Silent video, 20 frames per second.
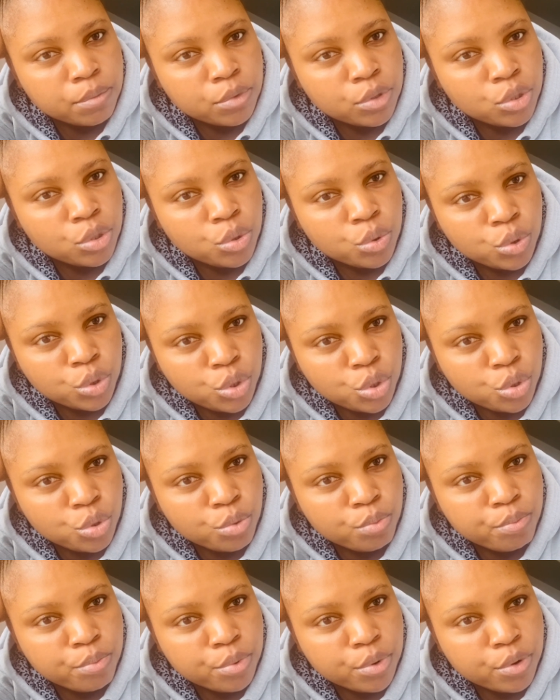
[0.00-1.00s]

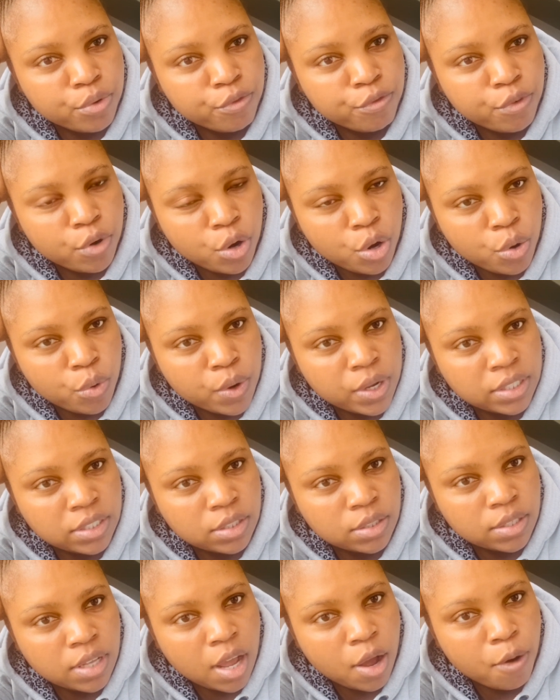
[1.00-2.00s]
YouTube
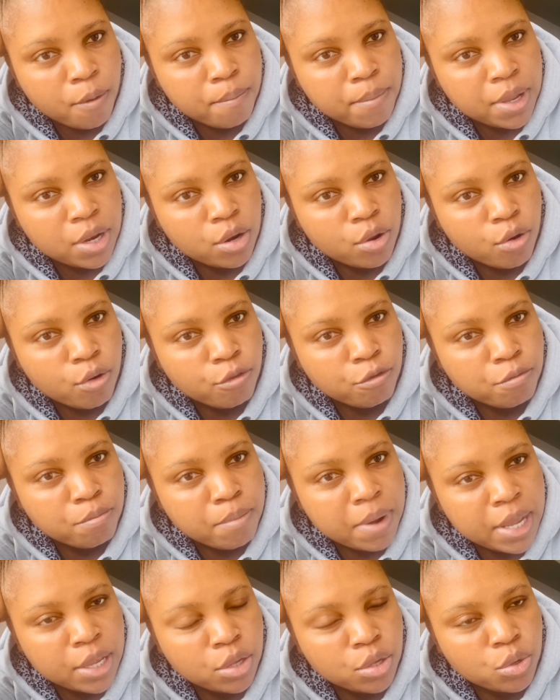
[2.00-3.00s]
followers, how many of
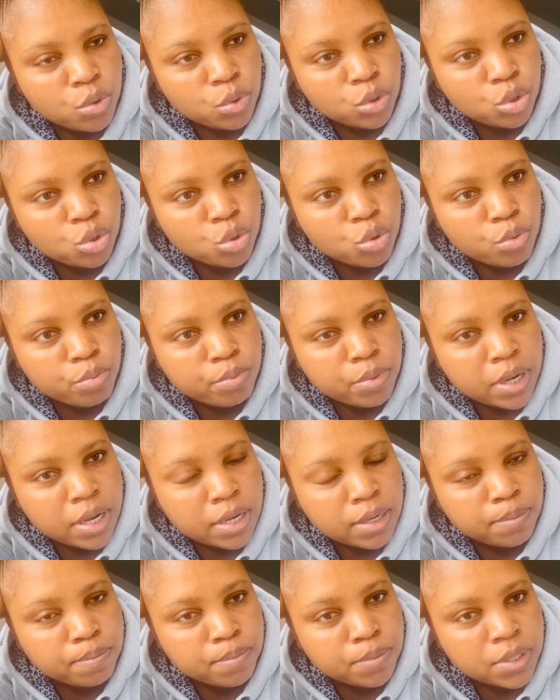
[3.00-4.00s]
my YouTube
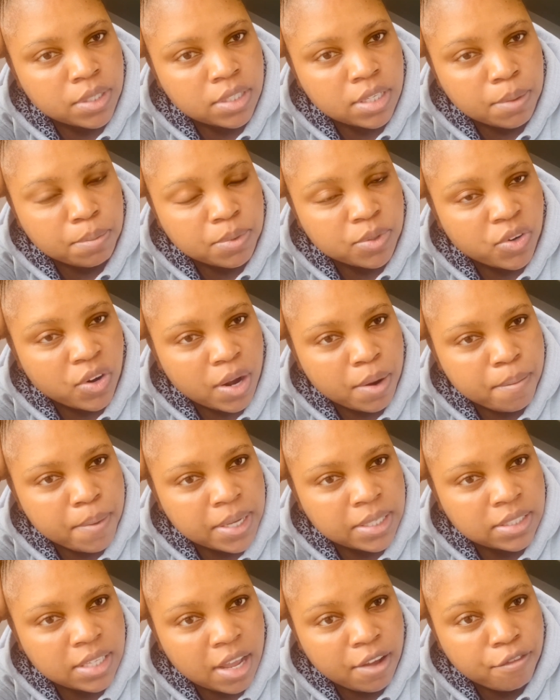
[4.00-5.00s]

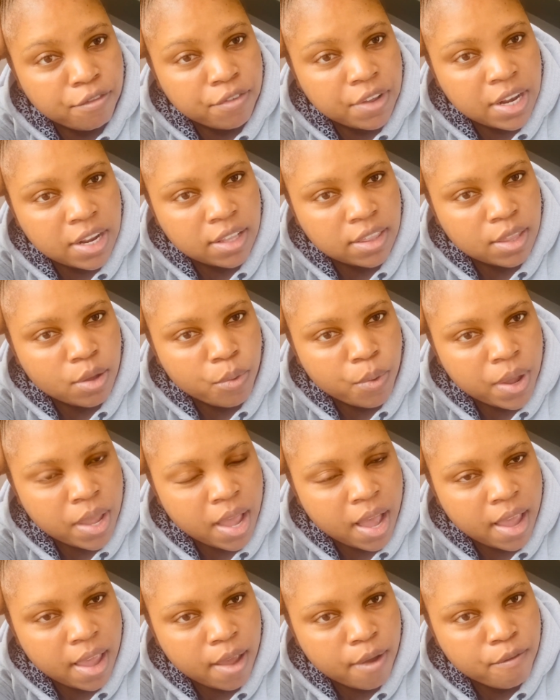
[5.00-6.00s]
subscribers are feeling the way
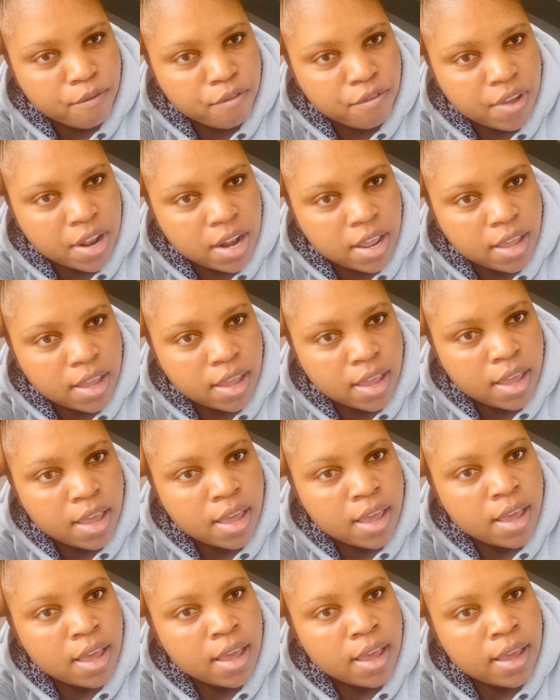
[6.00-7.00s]
I am feeling.
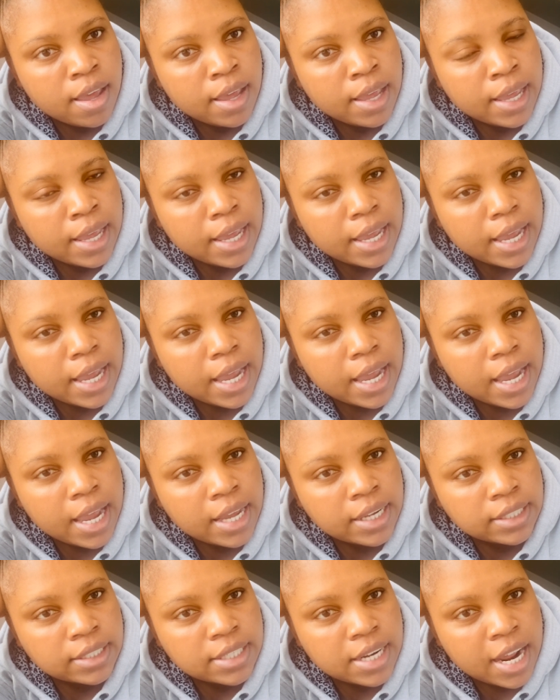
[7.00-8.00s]

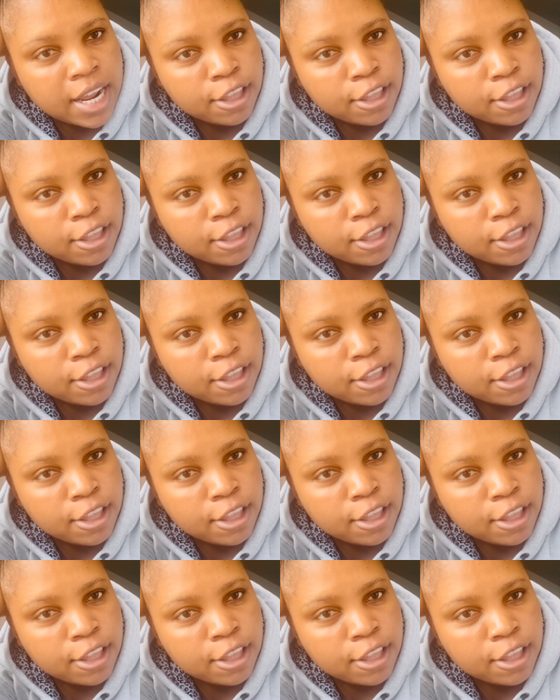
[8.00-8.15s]
And I